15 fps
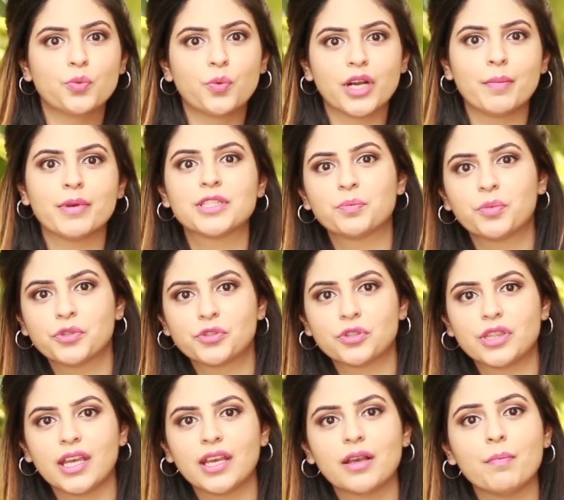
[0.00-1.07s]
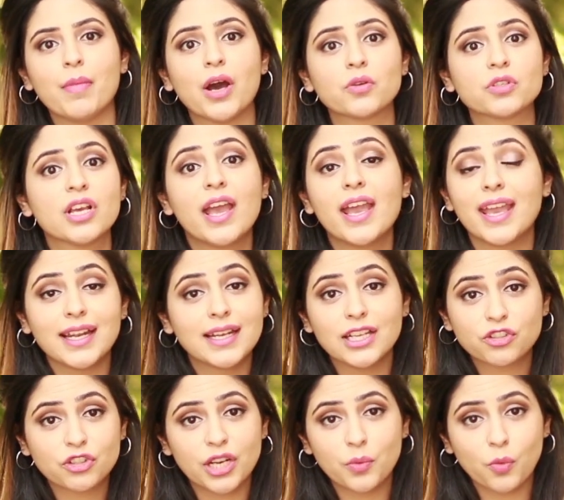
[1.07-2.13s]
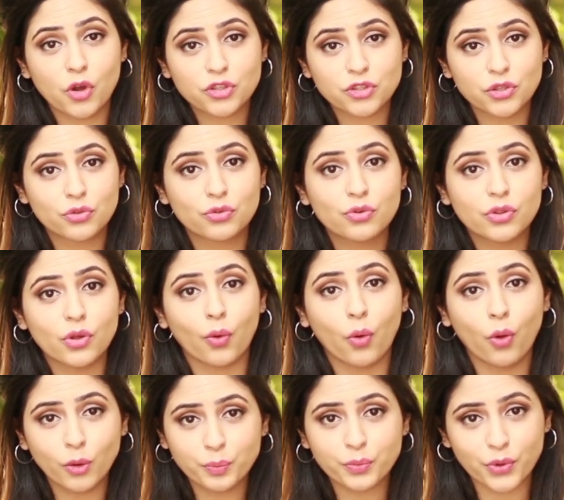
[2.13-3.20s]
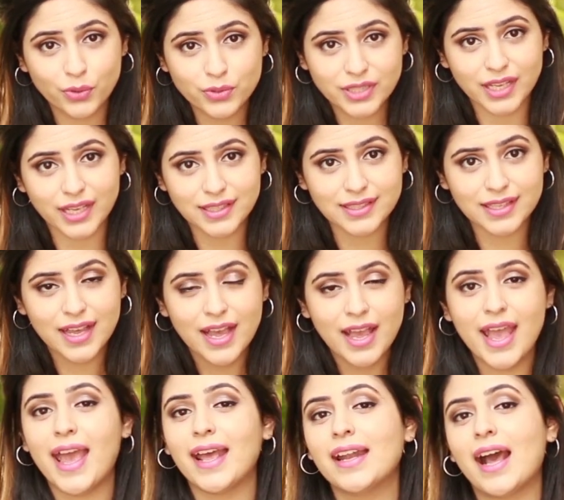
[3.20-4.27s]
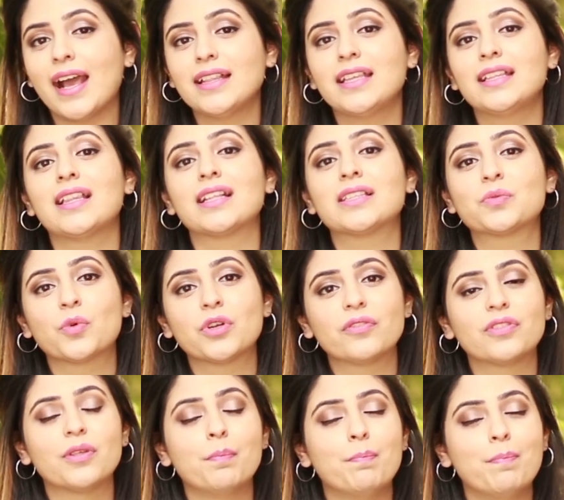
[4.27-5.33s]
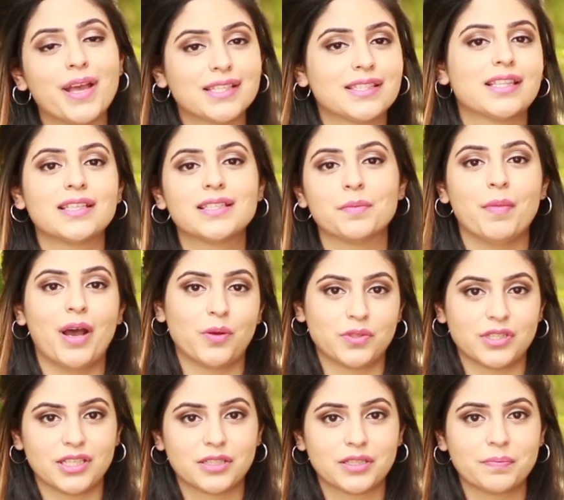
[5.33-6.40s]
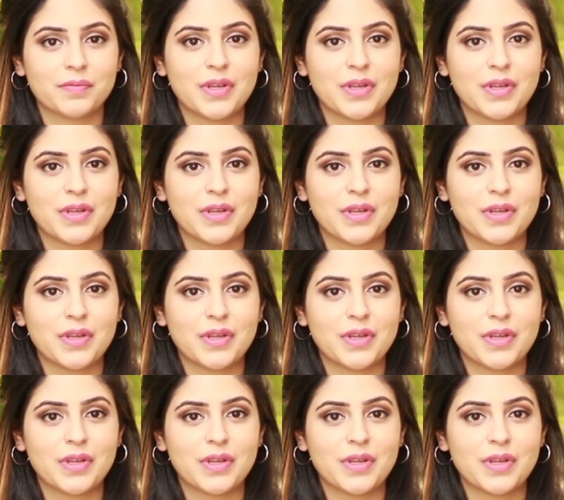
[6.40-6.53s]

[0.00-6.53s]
What am I supposed to think about? It literally walks you through the whole process, and I think that's one of the best things about it.